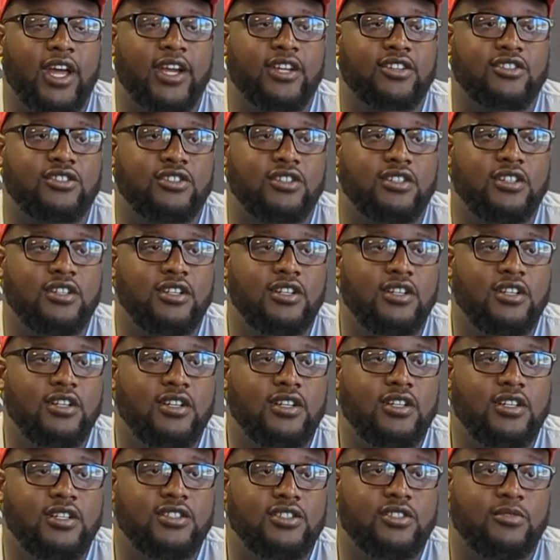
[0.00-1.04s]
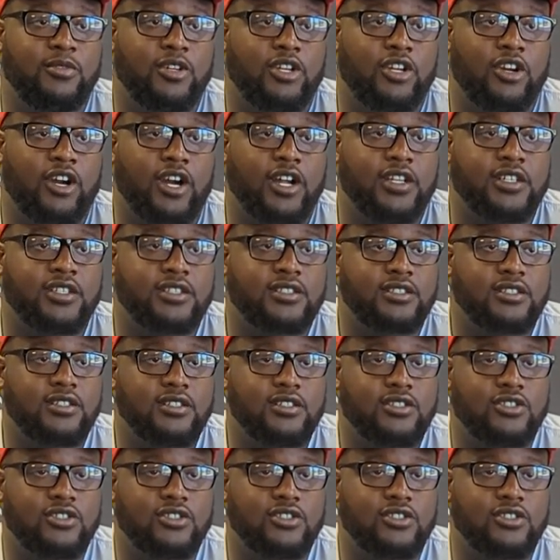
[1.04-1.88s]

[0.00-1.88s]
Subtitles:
extra to be the greatest.